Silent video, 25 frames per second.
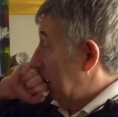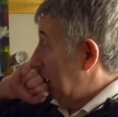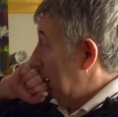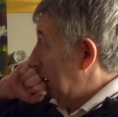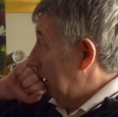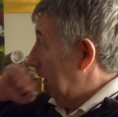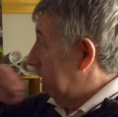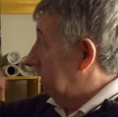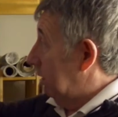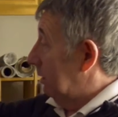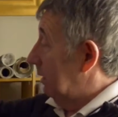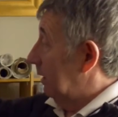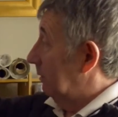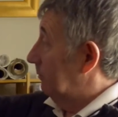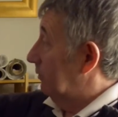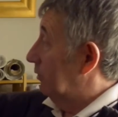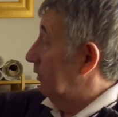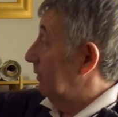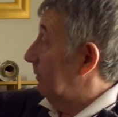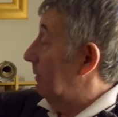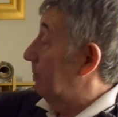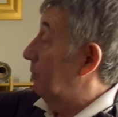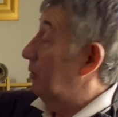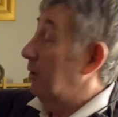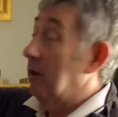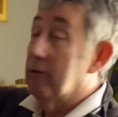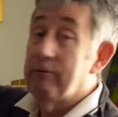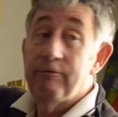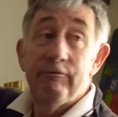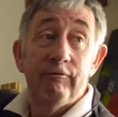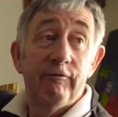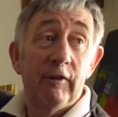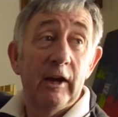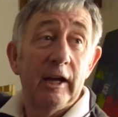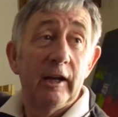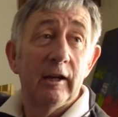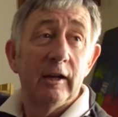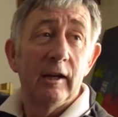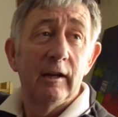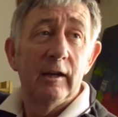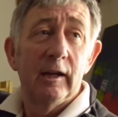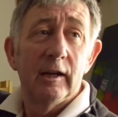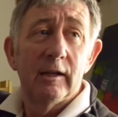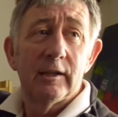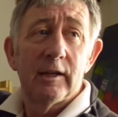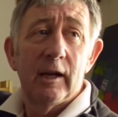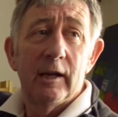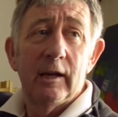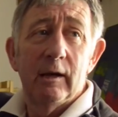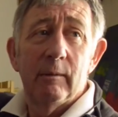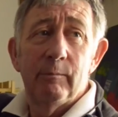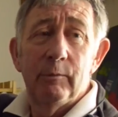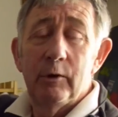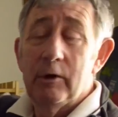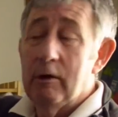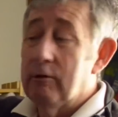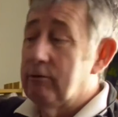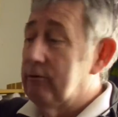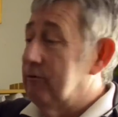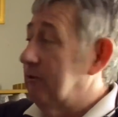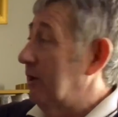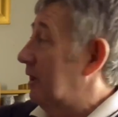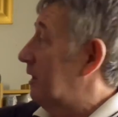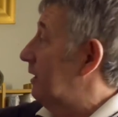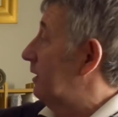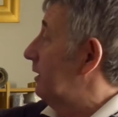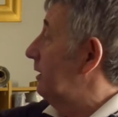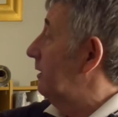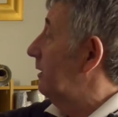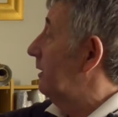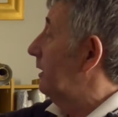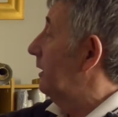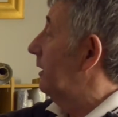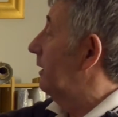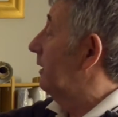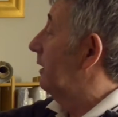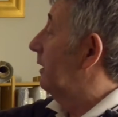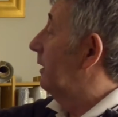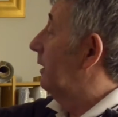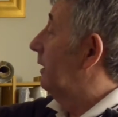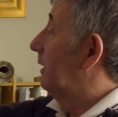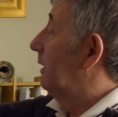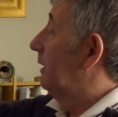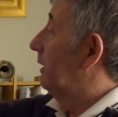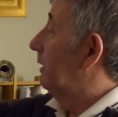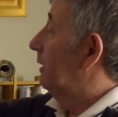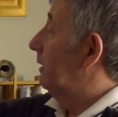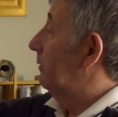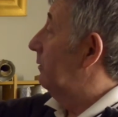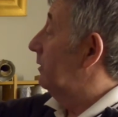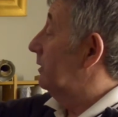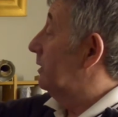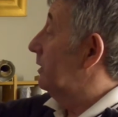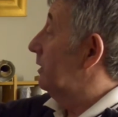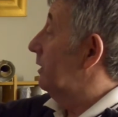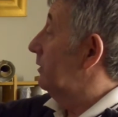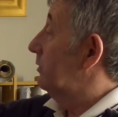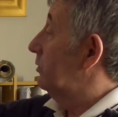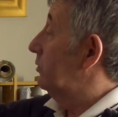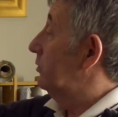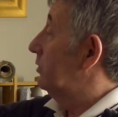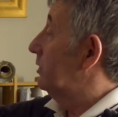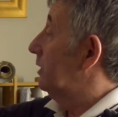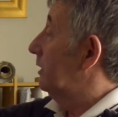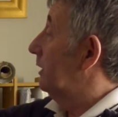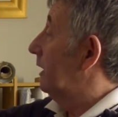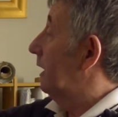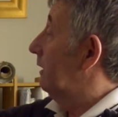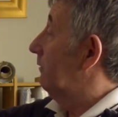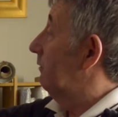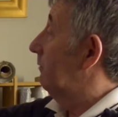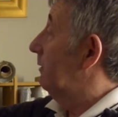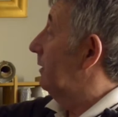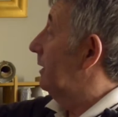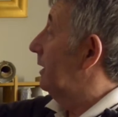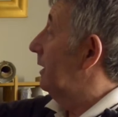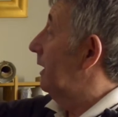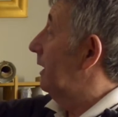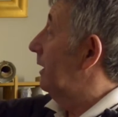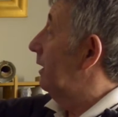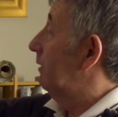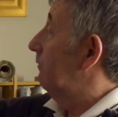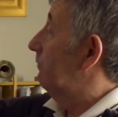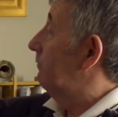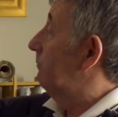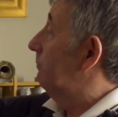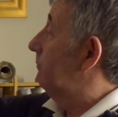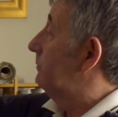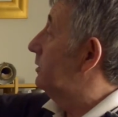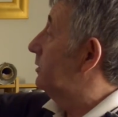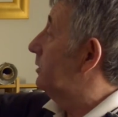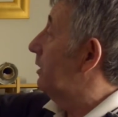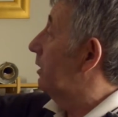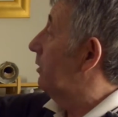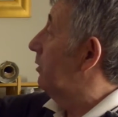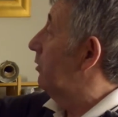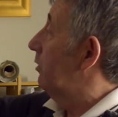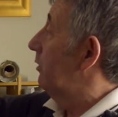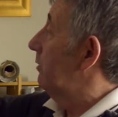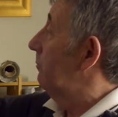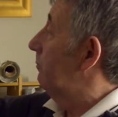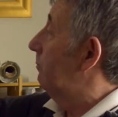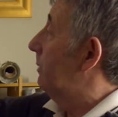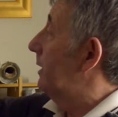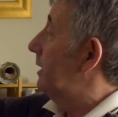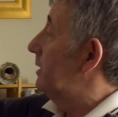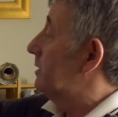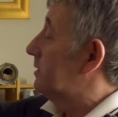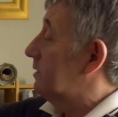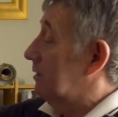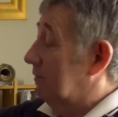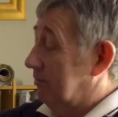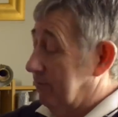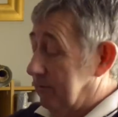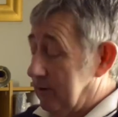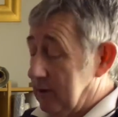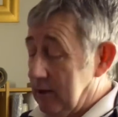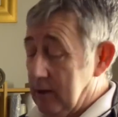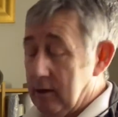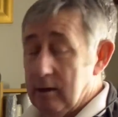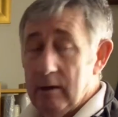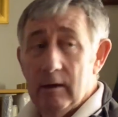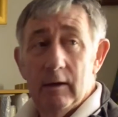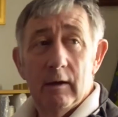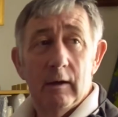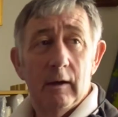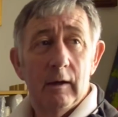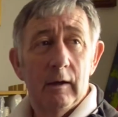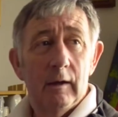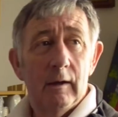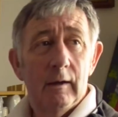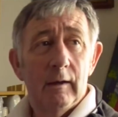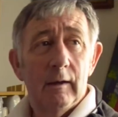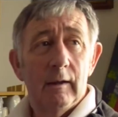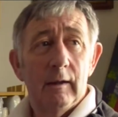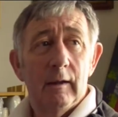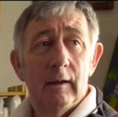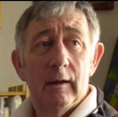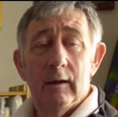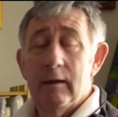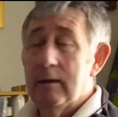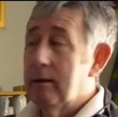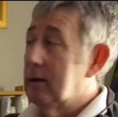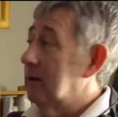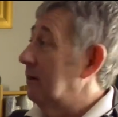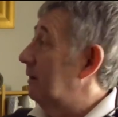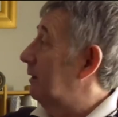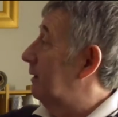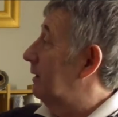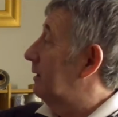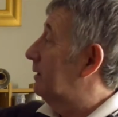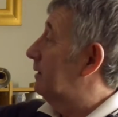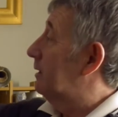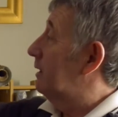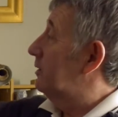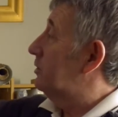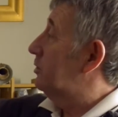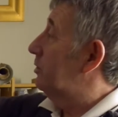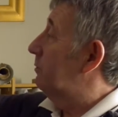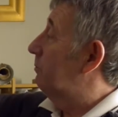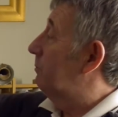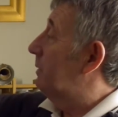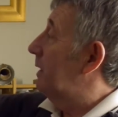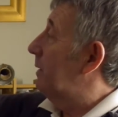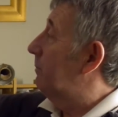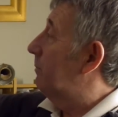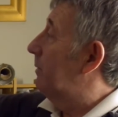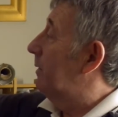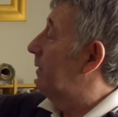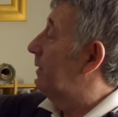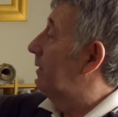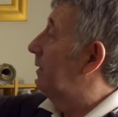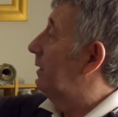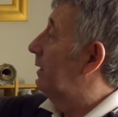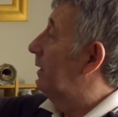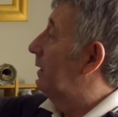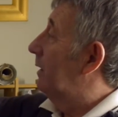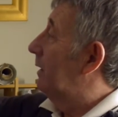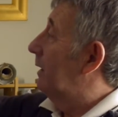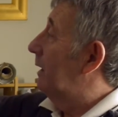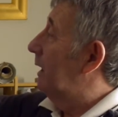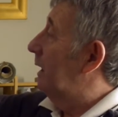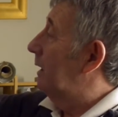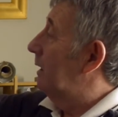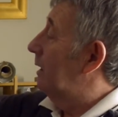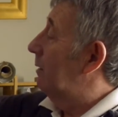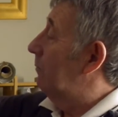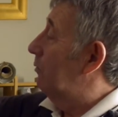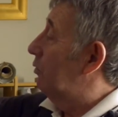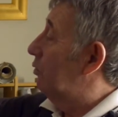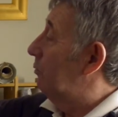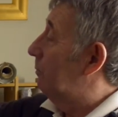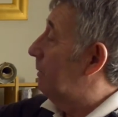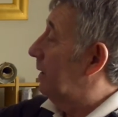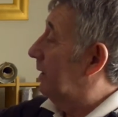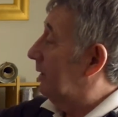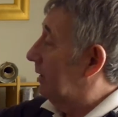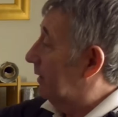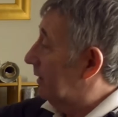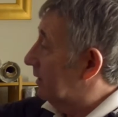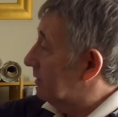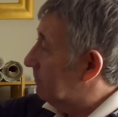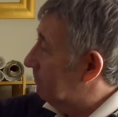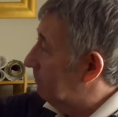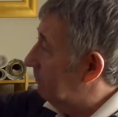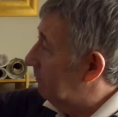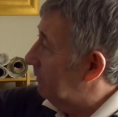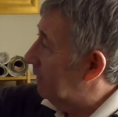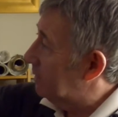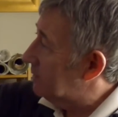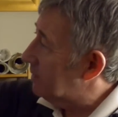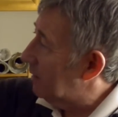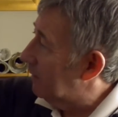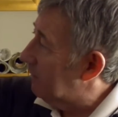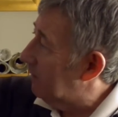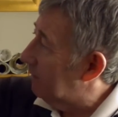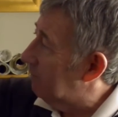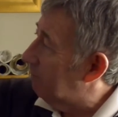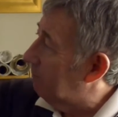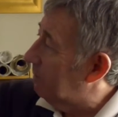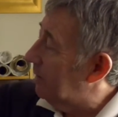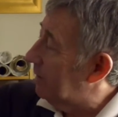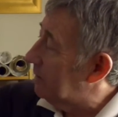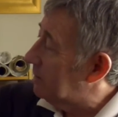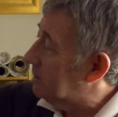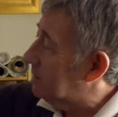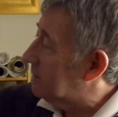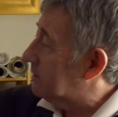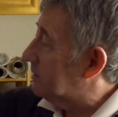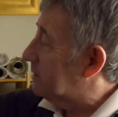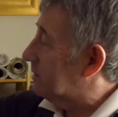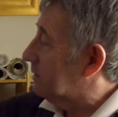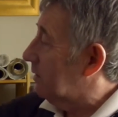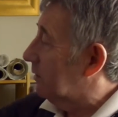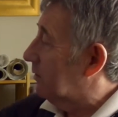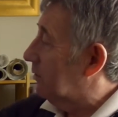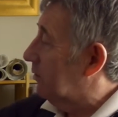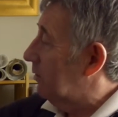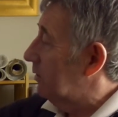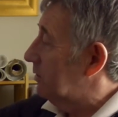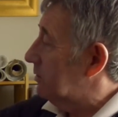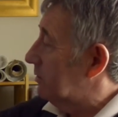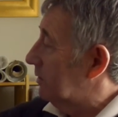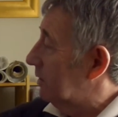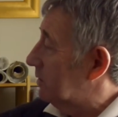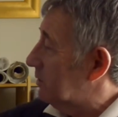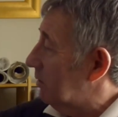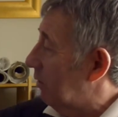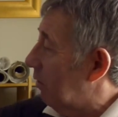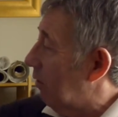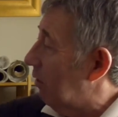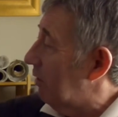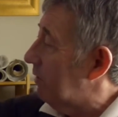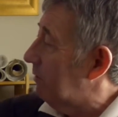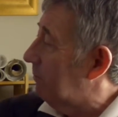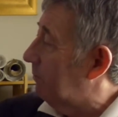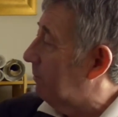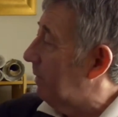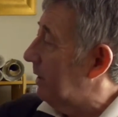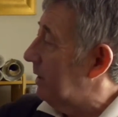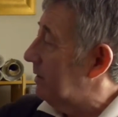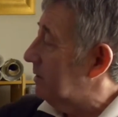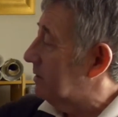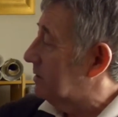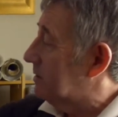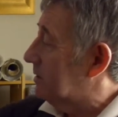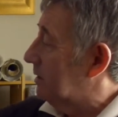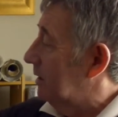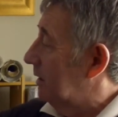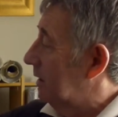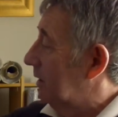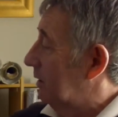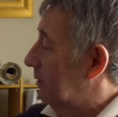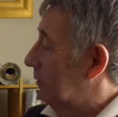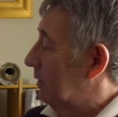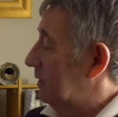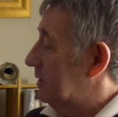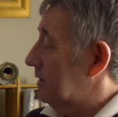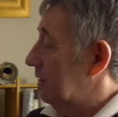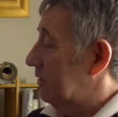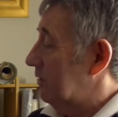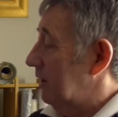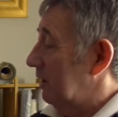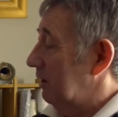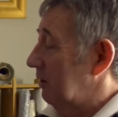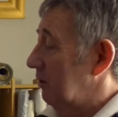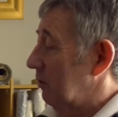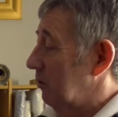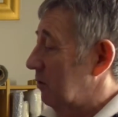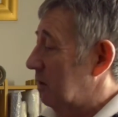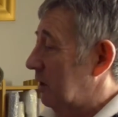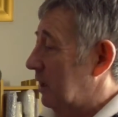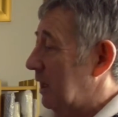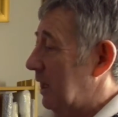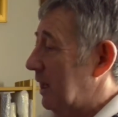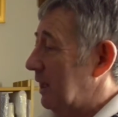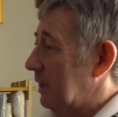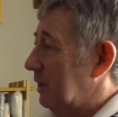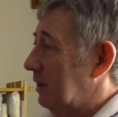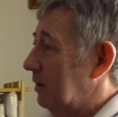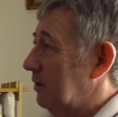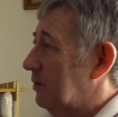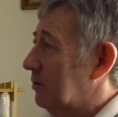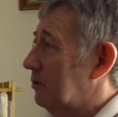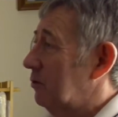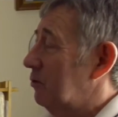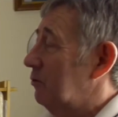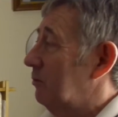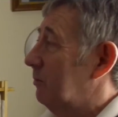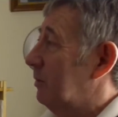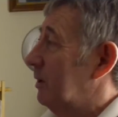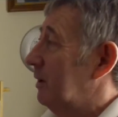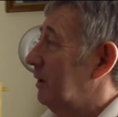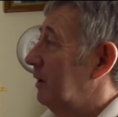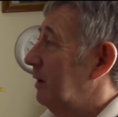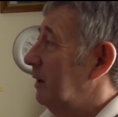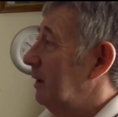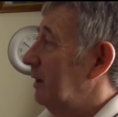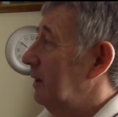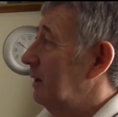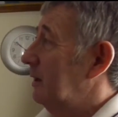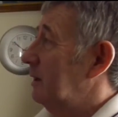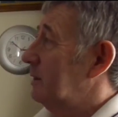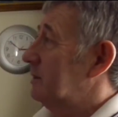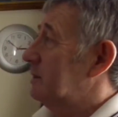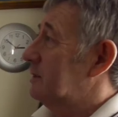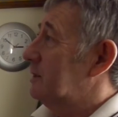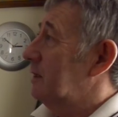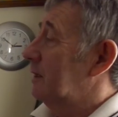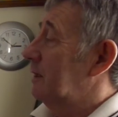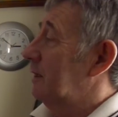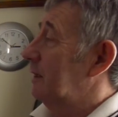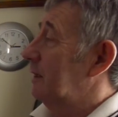I'm going to put a figure in there. I'll put a figure in there, which is unusual again for me, and I've stuck on bits of the tissue paper, and I'm hoping there's other bits stuck on. So there's odd bits which I think will carry it through, but it's